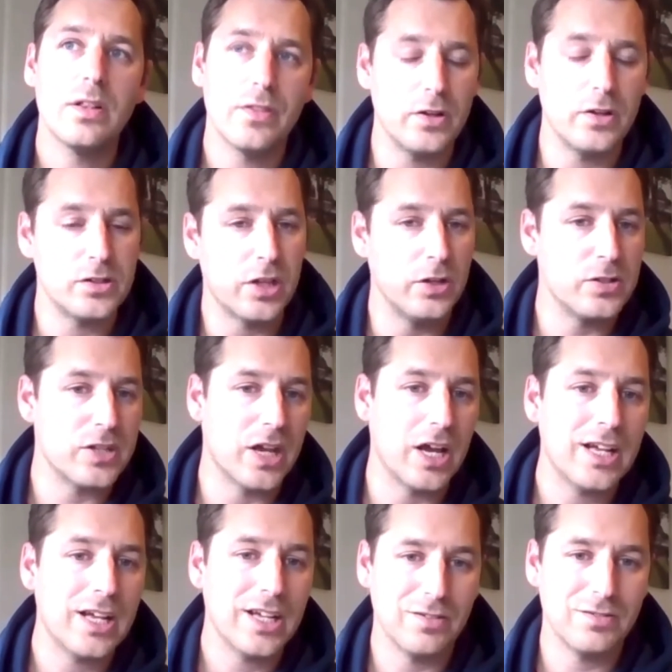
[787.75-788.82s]
Those
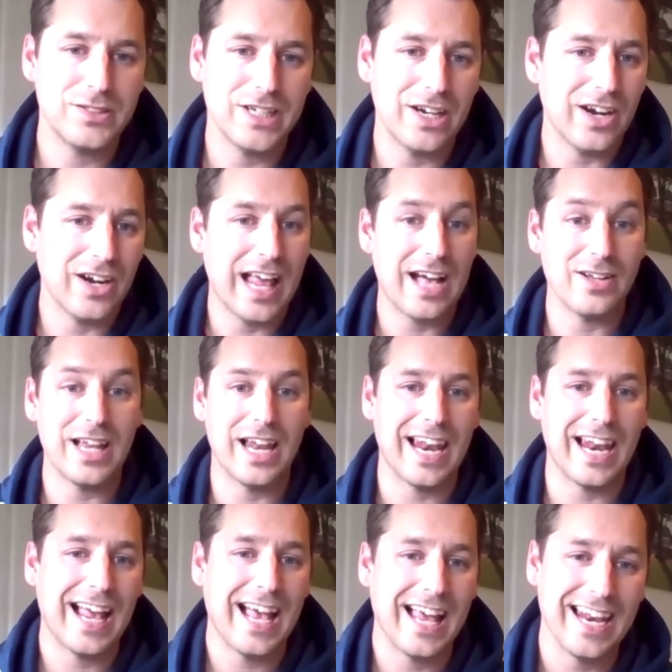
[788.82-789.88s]
that obviously are
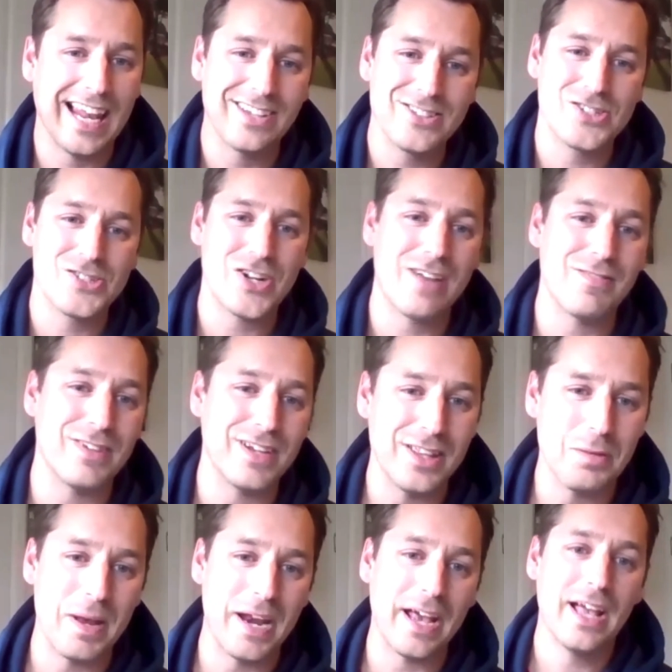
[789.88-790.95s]
allowed to travel at
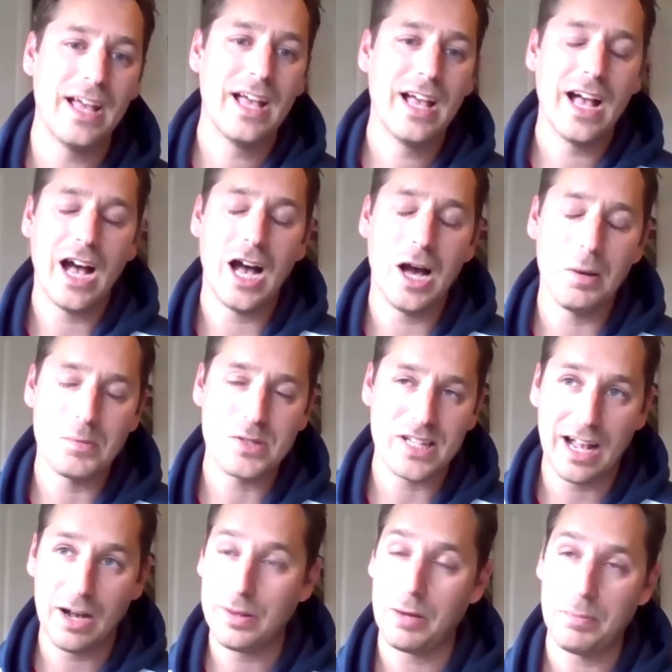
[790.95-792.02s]
the minute. So
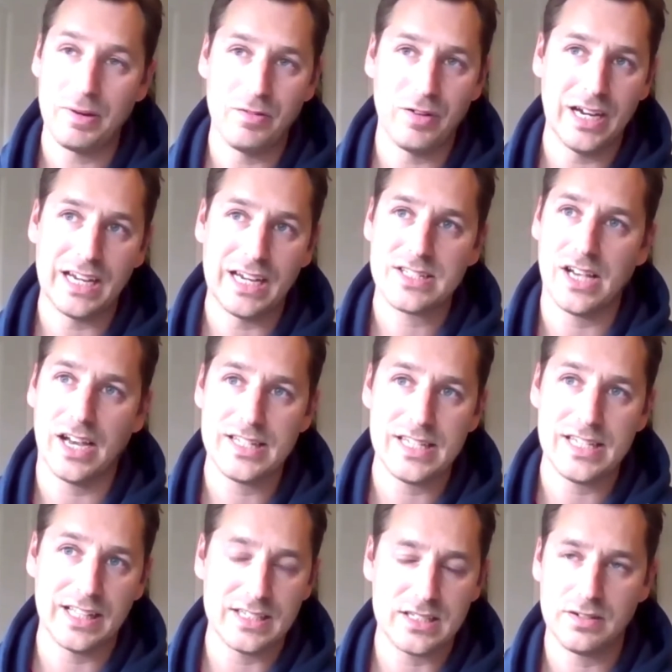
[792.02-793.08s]
that'd be really
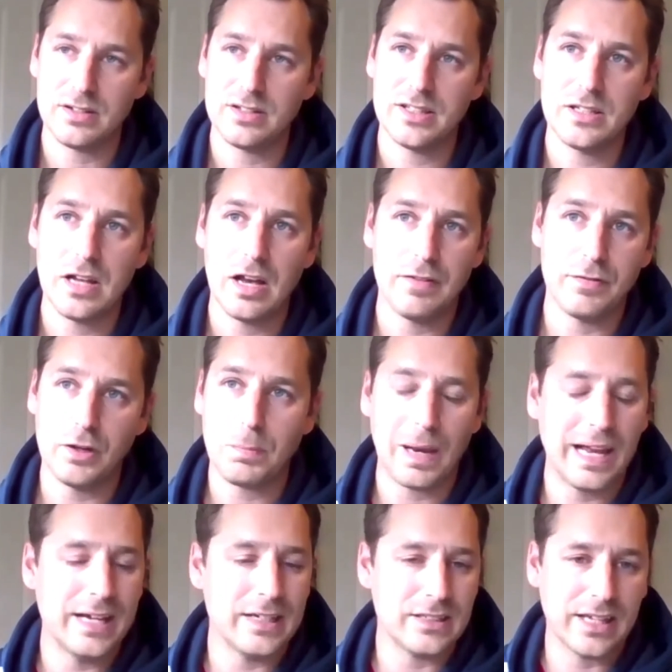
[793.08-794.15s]
exciting. There's a few
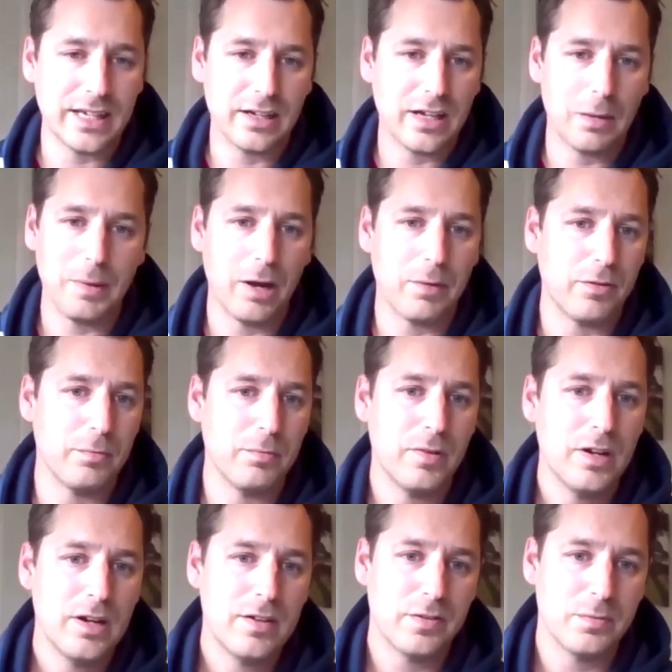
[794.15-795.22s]
players I think coming up from
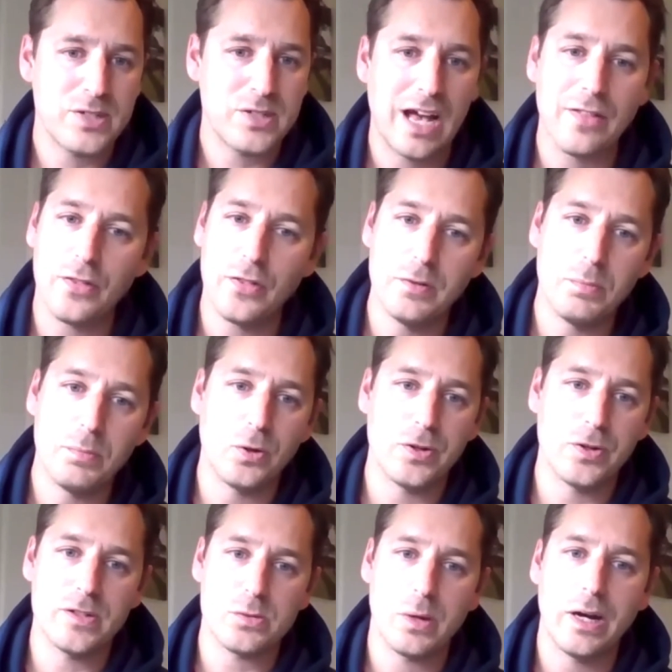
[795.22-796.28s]
south of the
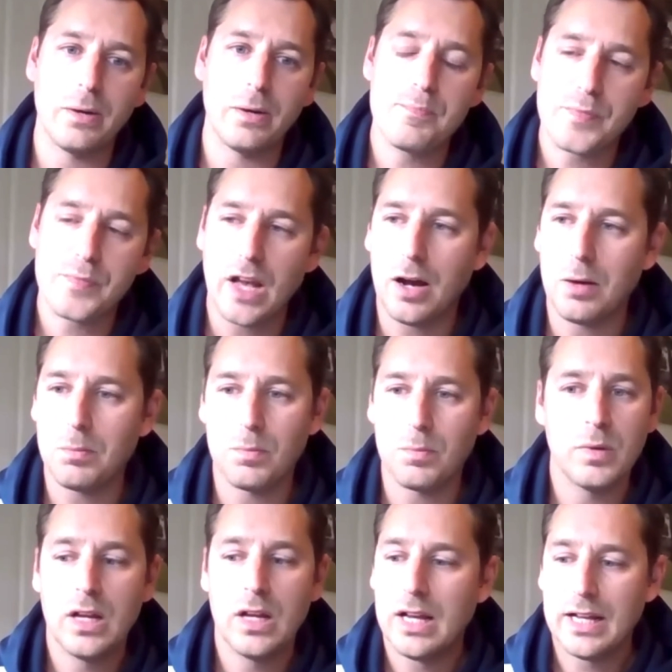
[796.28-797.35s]
border as well.
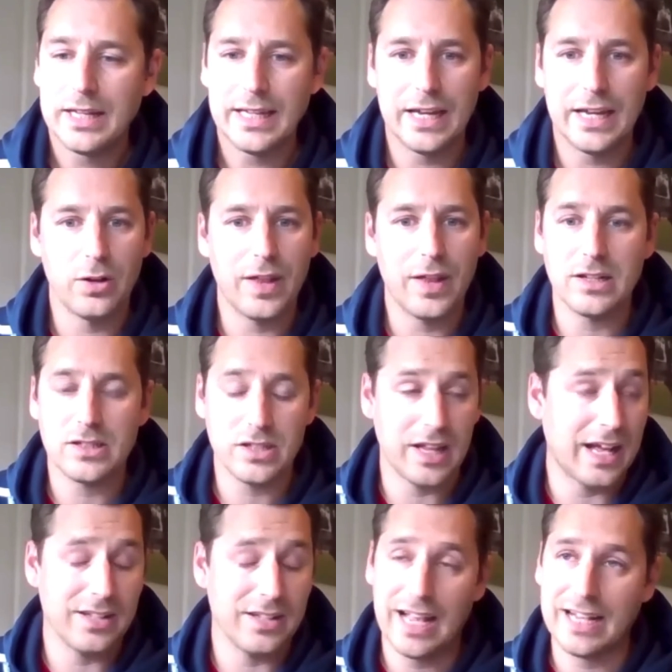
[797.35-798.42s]

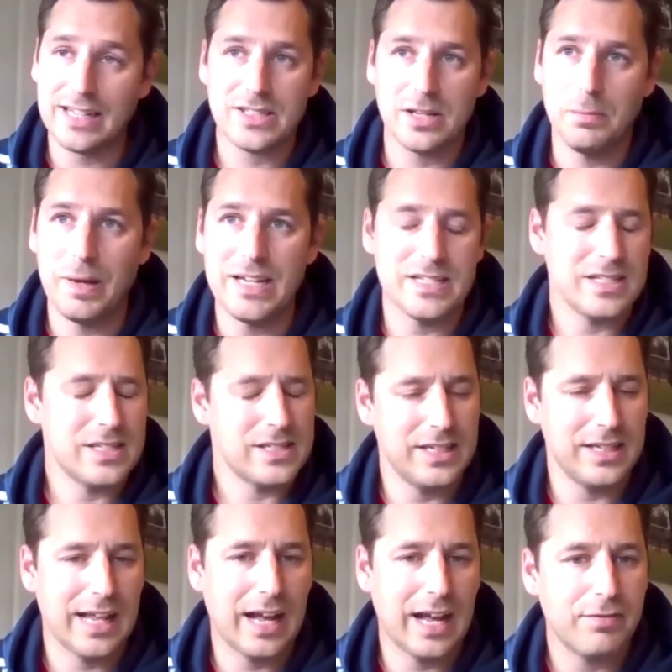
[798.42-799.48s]
That's amazing to
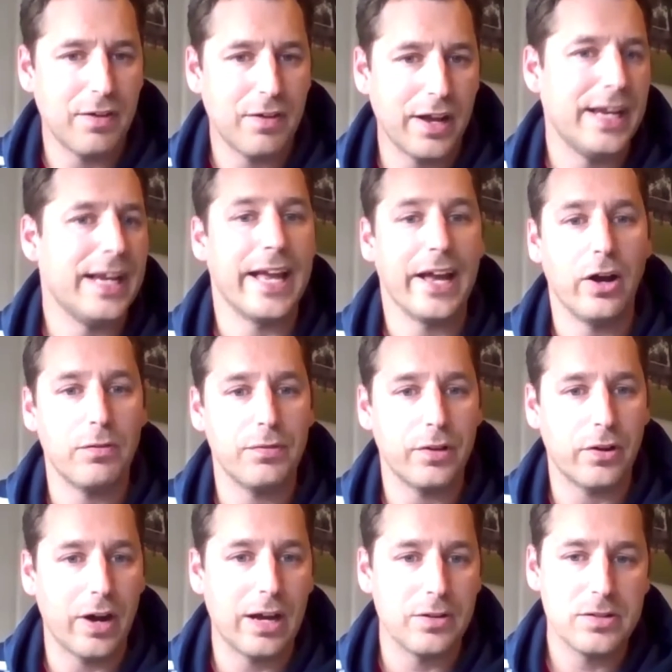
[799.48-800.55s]
see that finally get off the
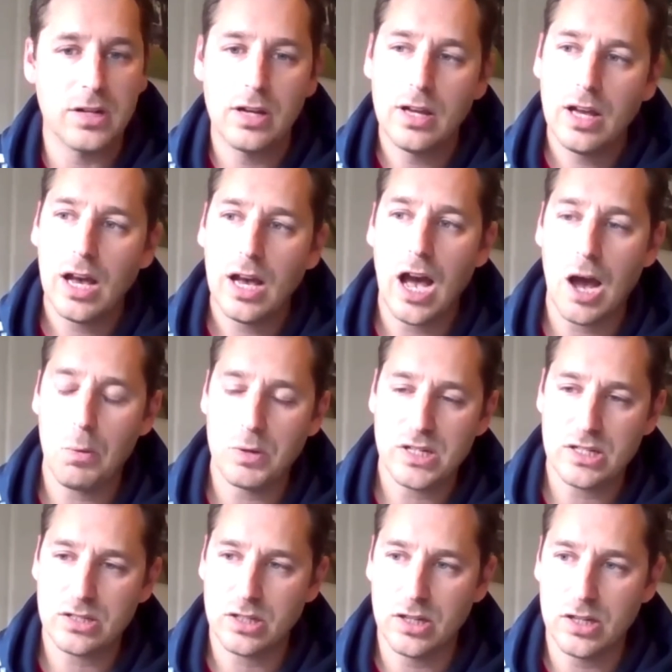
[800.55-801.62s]
ground, which
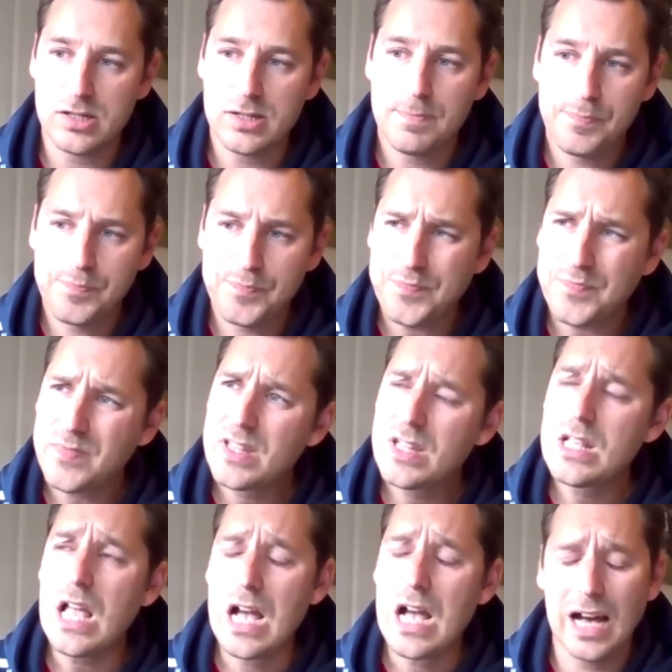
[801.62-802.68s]
is good.
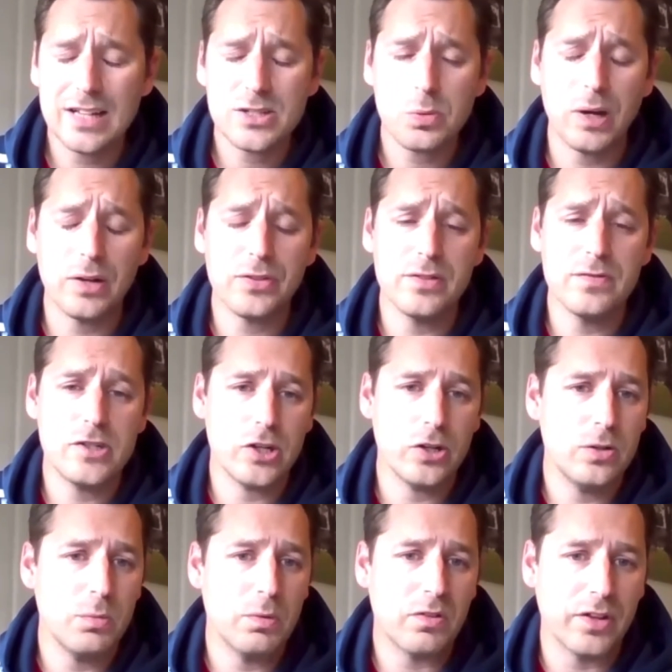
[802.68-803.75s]
12th of
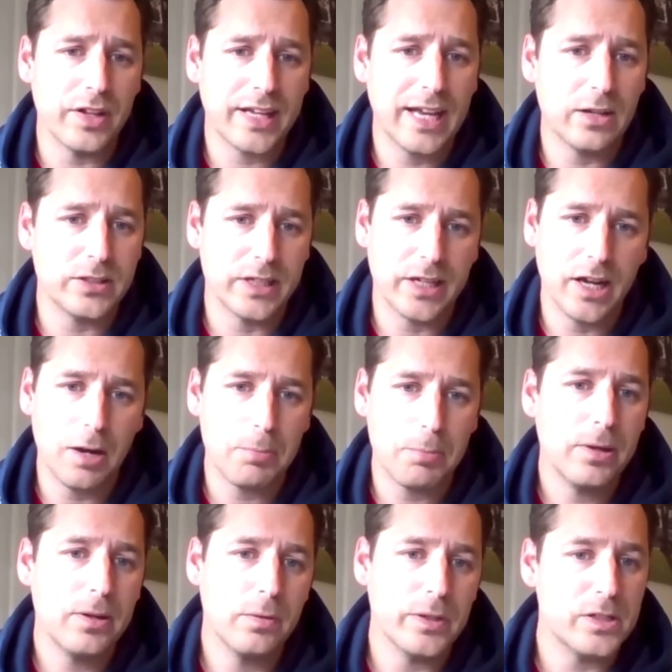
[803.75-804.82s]
June we've got the Celtic Cup,
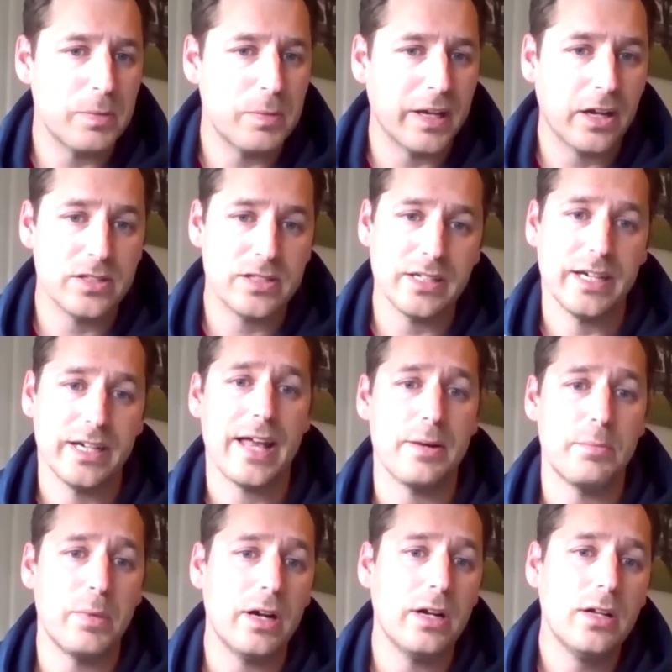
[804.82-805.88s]
which is being hosted in
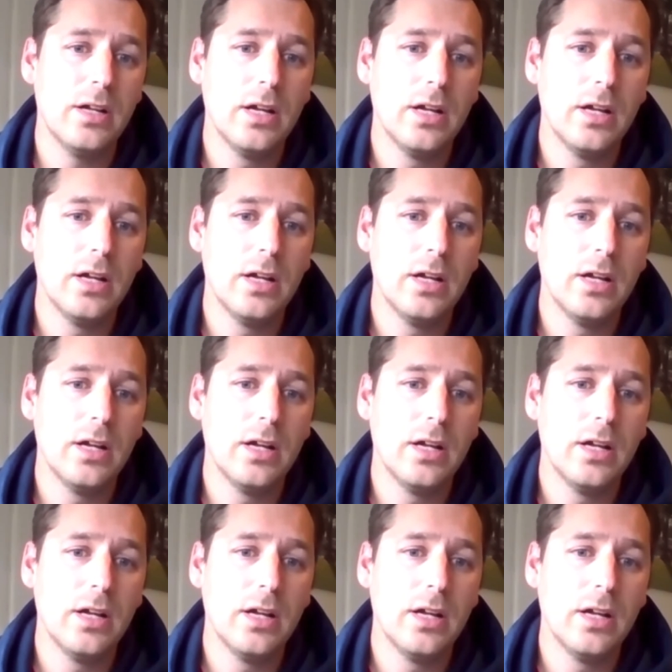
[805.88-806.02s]
Edinburgh.